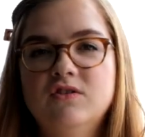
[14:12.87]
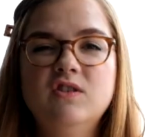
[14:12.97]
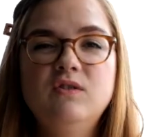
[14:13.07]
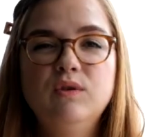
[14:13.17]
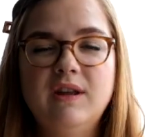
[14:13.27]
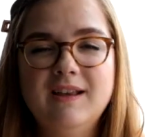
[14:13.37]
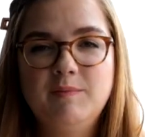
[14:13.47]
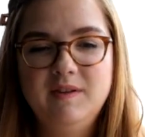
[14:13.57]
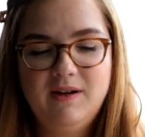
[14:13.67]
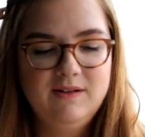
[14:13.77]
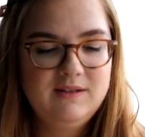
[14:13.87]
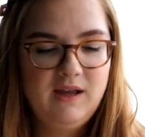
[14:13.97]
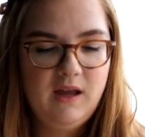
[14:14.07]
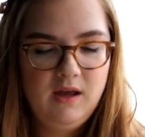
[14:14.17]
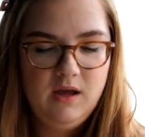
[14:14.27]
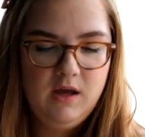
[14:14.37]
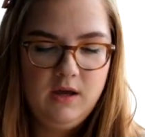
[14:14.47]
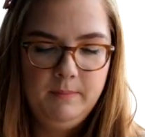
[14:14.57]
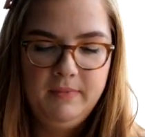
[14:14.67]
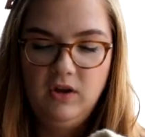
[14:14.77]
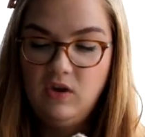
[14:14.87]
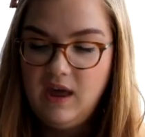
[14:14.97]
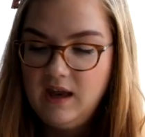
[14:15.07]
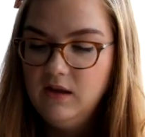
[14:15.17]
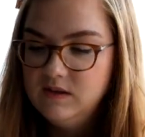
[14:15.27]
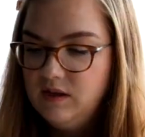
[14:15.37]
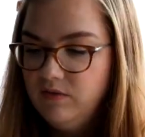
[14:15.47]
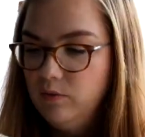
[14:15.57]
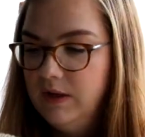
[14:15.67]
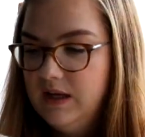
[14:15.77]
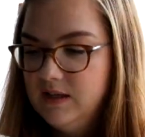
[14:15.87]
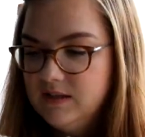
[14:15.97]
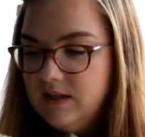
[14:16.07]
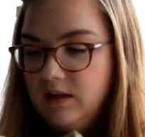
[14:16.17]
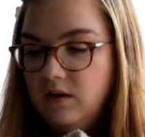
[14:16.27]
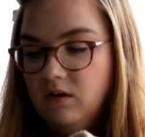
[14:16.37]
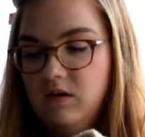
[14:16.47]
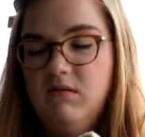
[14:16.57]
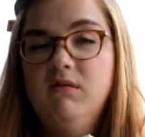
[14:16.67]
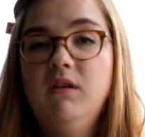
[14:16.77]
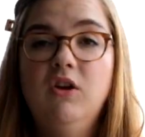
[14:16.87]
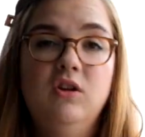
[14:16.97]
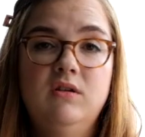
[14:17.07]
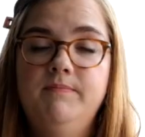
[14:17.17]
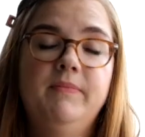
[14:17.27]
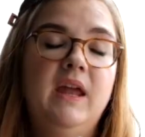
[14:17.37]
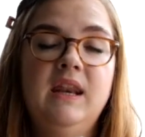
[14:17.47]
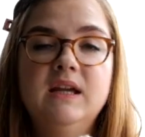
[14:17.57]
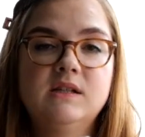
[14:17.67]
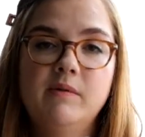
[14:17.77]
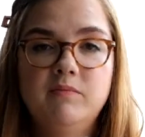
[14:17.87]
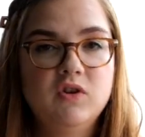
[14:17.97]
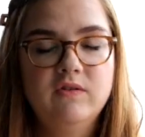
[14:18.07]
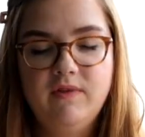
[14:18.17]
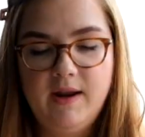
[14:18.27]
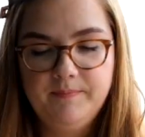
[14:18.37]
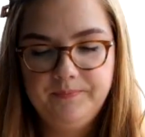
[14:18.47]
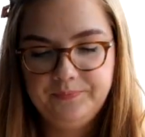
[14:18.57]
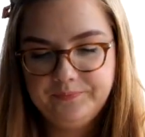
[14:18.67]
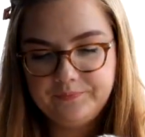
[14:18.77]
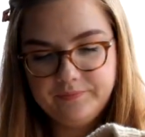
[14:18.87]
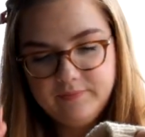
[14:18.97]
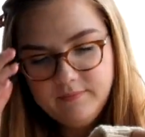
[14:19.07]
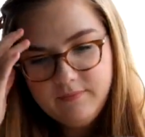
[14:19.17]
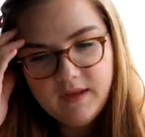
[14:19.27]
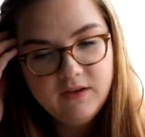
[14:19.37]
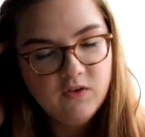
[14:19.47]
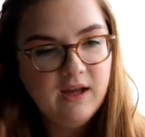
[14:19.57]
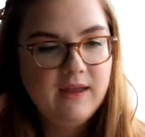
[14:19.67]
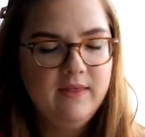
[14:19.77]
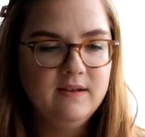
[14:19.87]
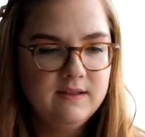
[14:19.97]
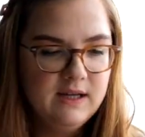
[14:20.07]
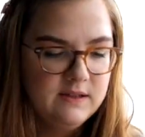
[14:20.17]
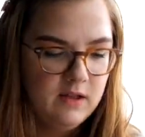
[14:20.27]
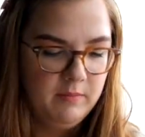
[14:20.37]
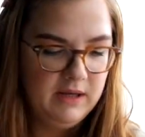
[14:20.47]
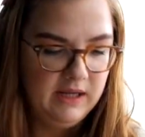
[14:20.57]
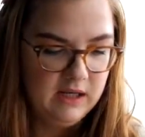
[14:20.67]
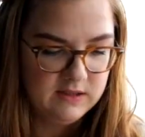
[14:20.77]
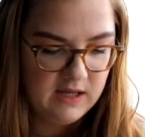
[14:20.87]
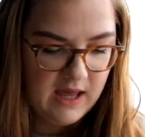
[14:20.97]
Just do a test piece, I would say, but you can use a different weight and it'll still look good and knits up just fine. So yeah, this is on my needles.